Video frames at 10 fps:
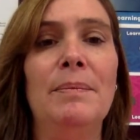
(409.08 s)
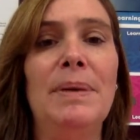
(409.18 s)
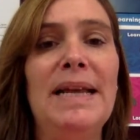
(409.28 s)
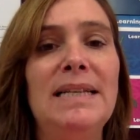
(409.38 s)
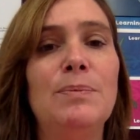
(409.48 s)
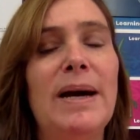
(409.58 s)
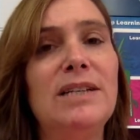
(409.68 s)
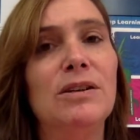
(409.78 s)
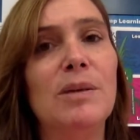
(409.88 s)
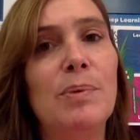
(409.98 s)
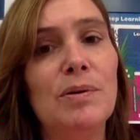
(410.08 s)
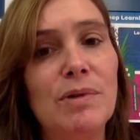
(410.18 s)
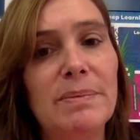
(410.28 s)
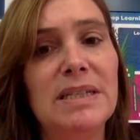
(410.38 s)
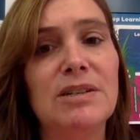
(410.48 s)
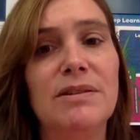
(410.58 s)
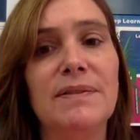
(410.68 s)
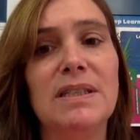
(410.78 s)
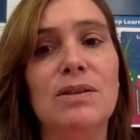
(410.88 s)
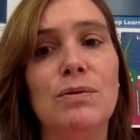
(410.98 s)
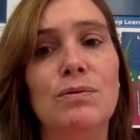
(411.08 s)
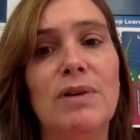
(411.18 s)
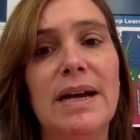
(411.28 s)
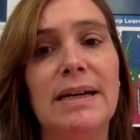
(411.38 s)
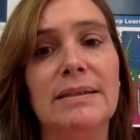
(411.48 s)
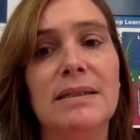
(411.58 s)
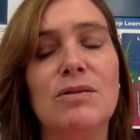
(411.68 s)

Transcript: Please wait on the perimeter of the school grounds